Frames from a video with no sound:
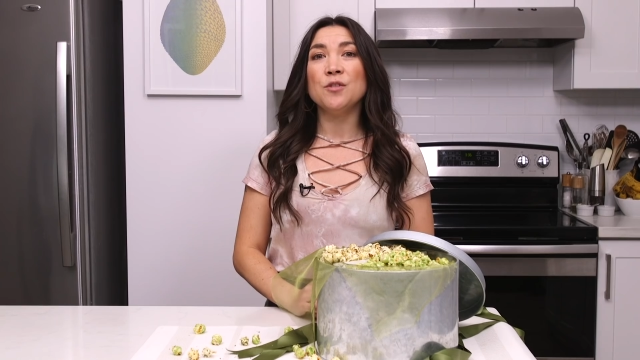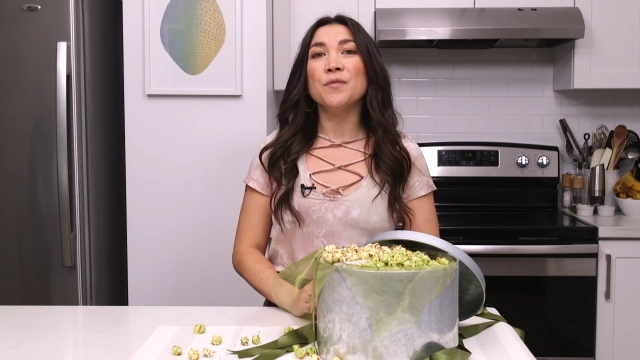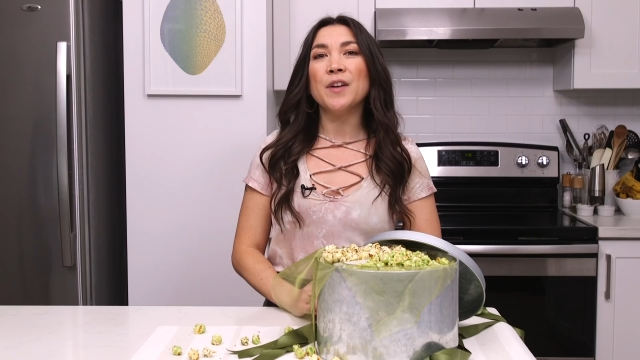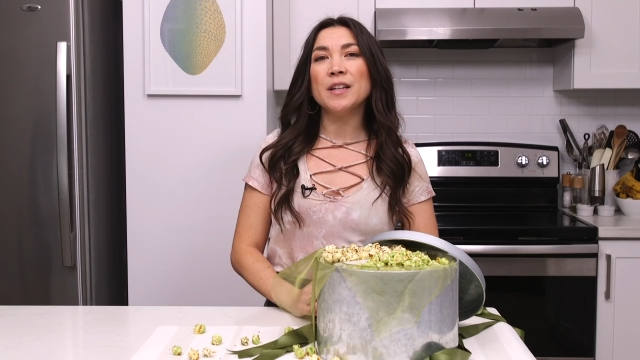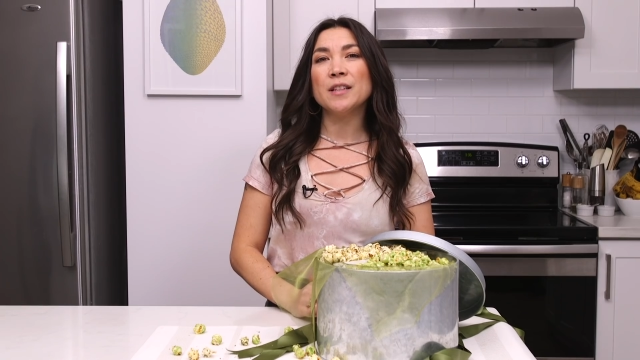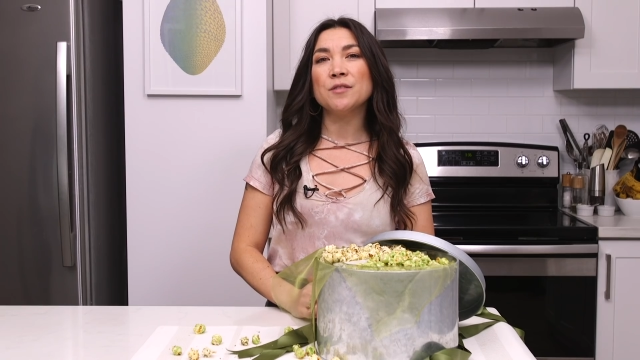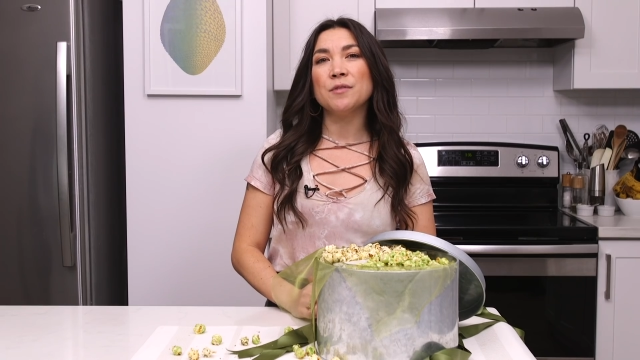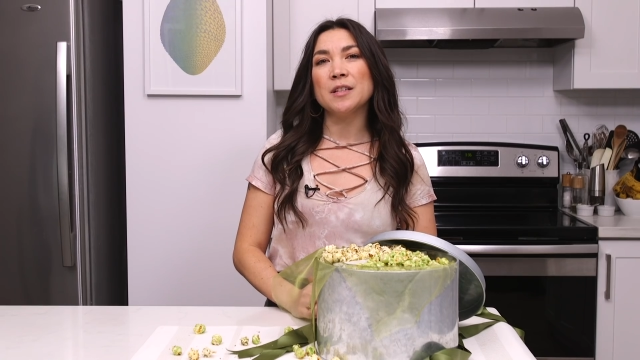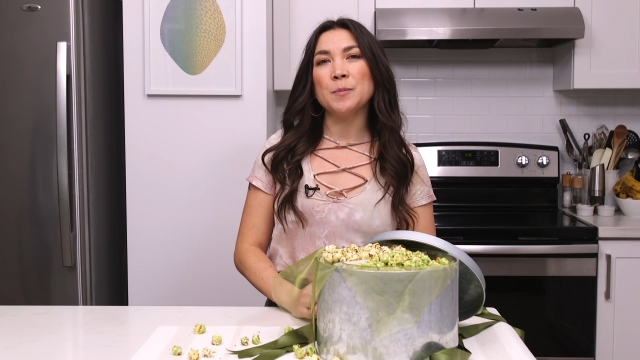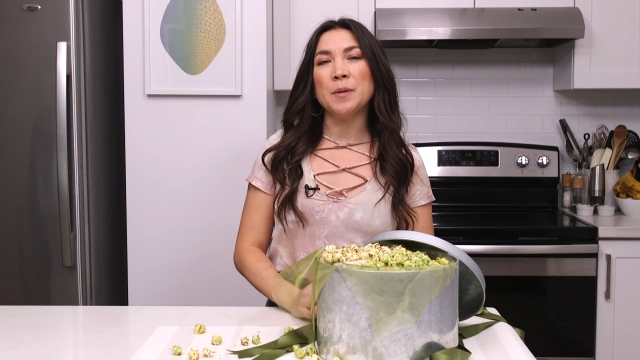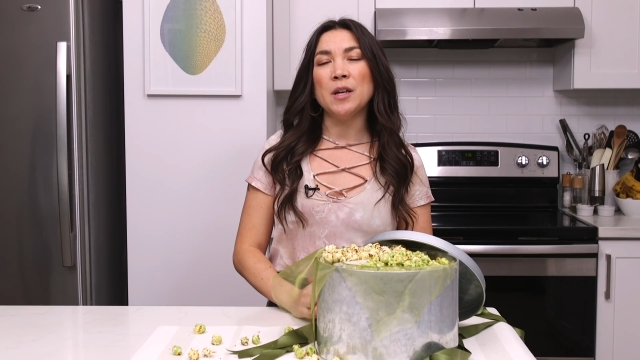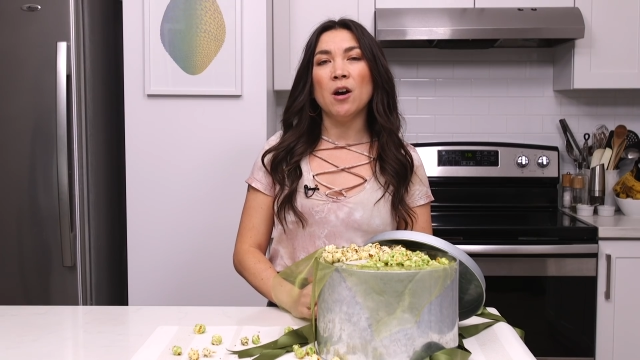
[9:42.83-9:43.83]
You can find this
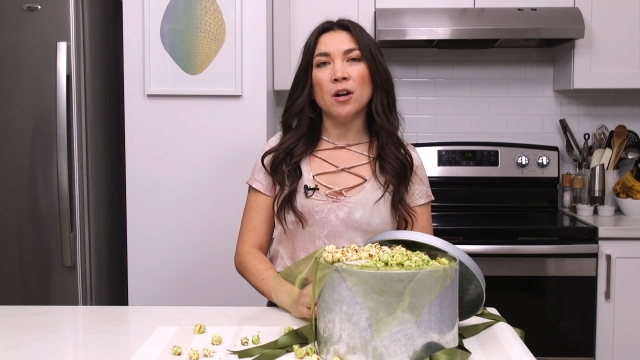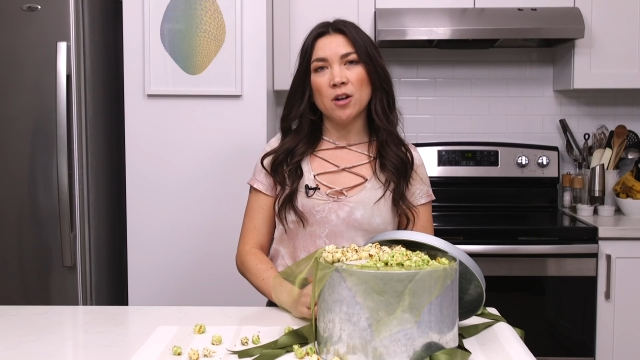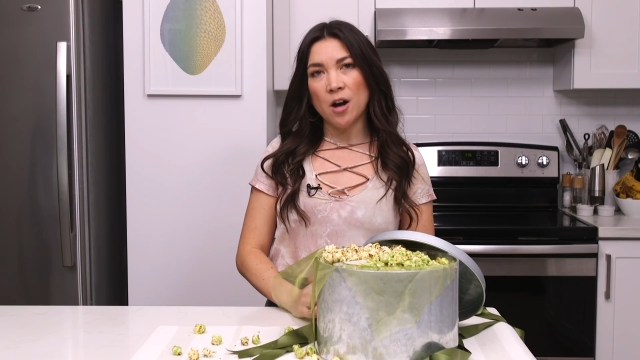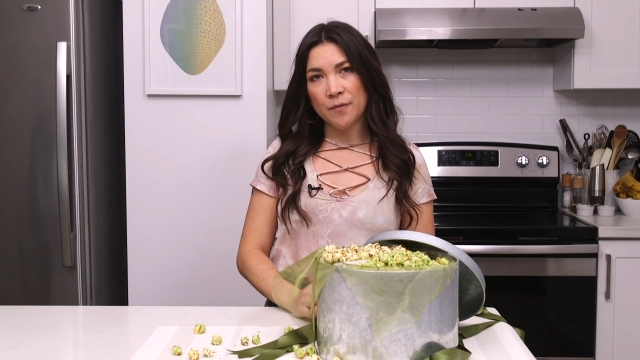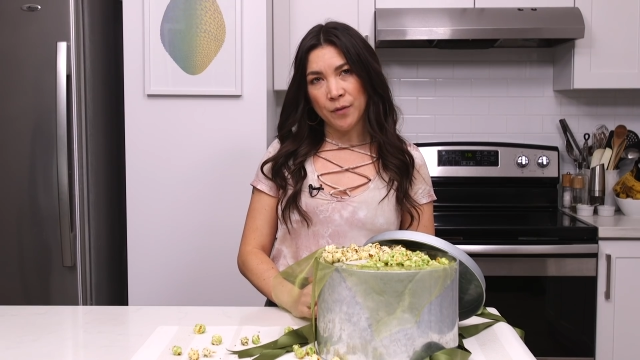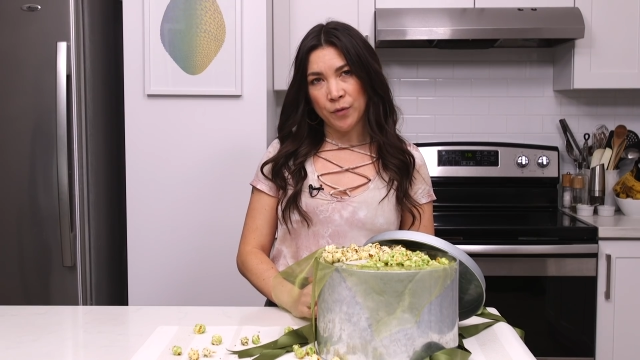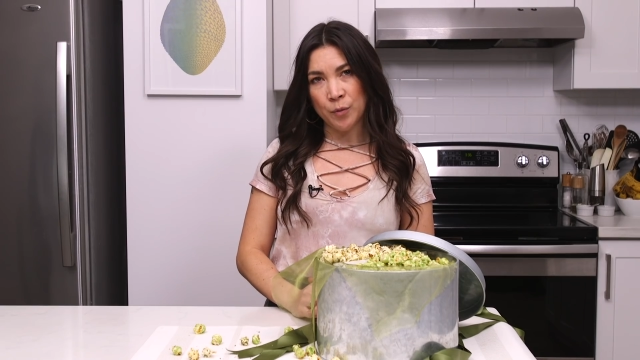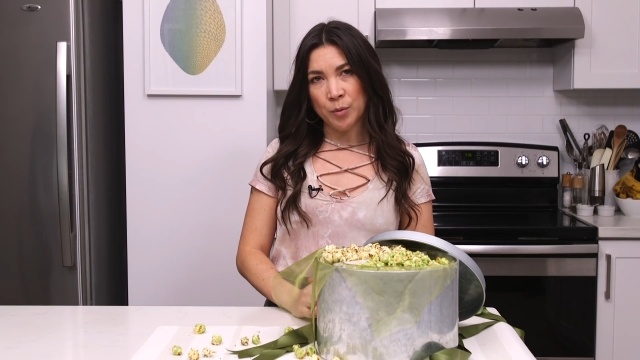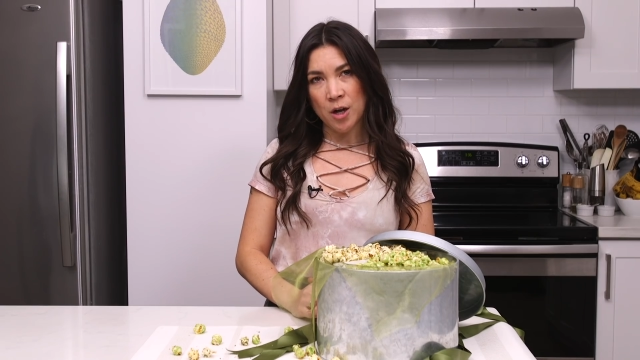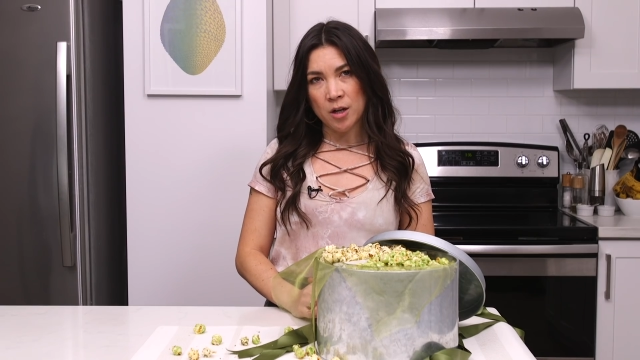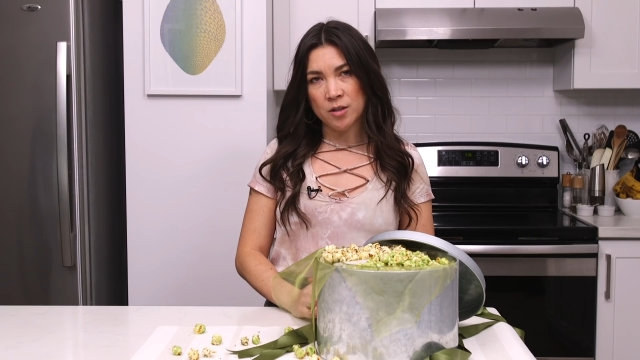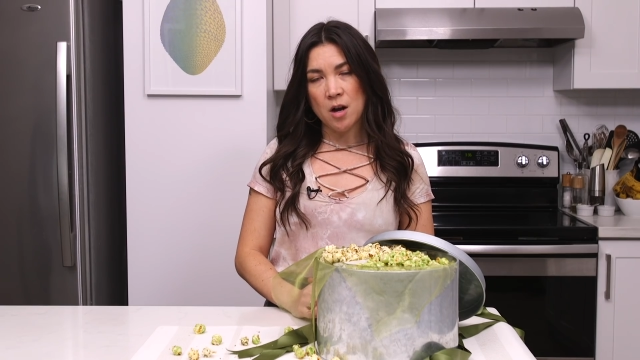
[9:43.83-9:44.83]
recipe on
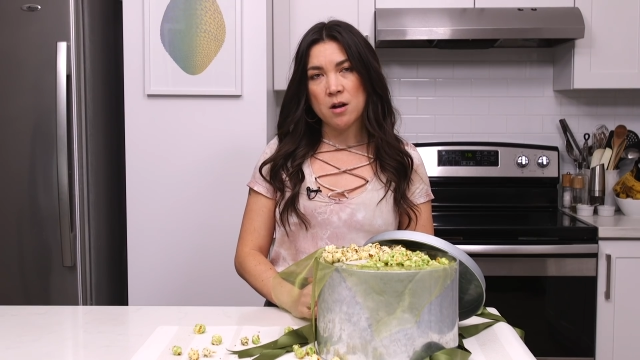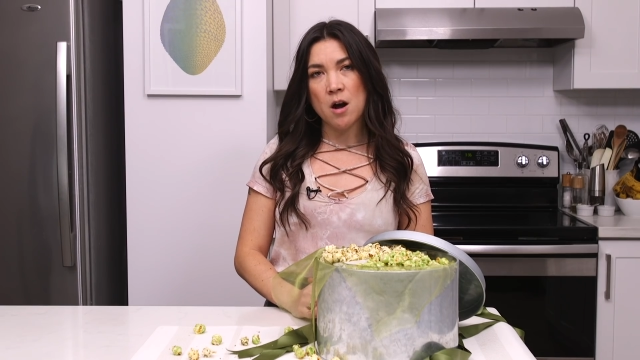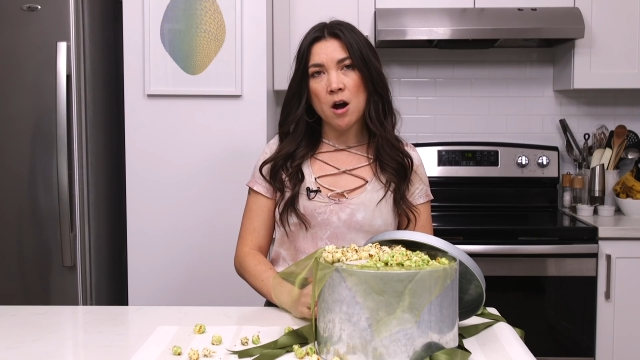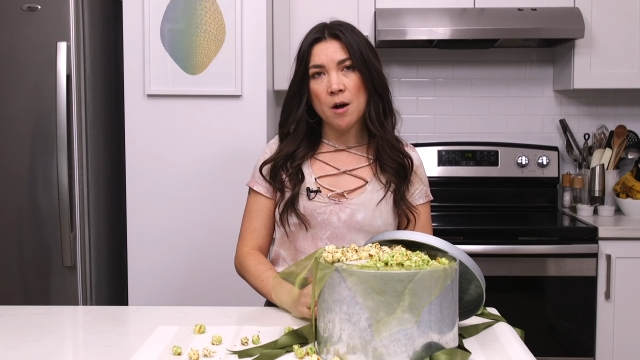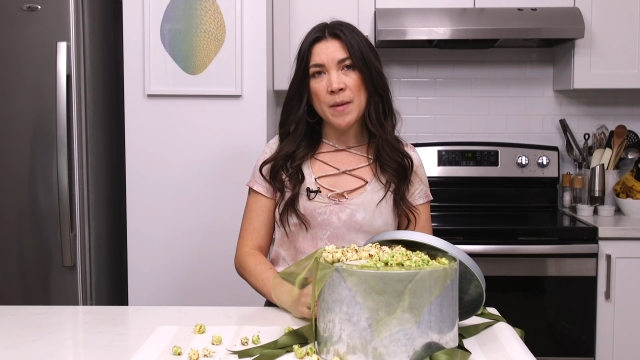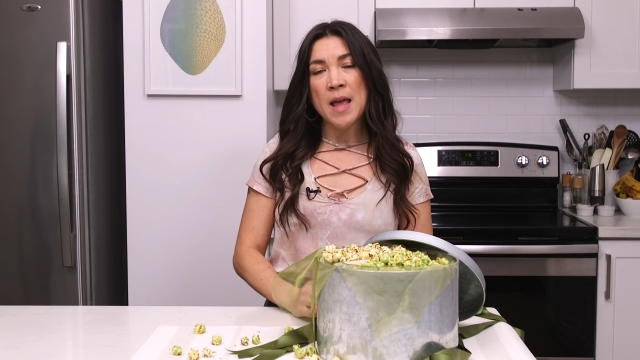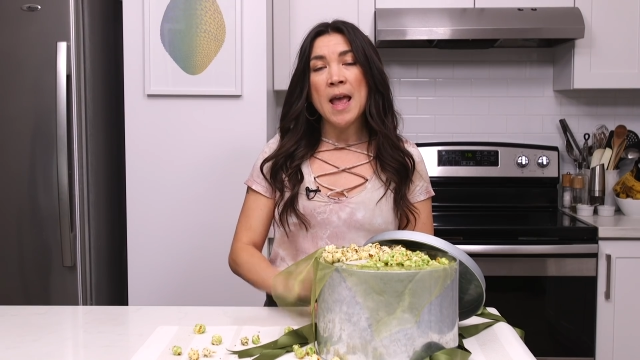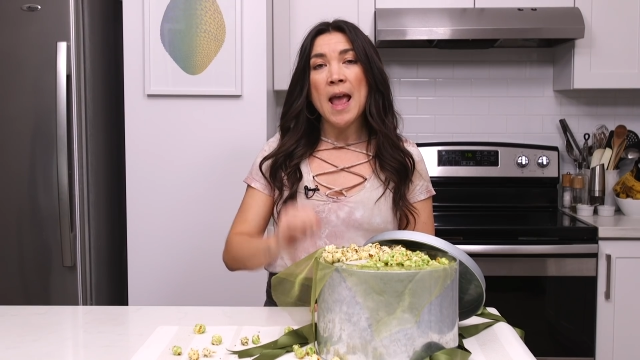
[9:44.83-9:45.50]
hotforfoodblog.com.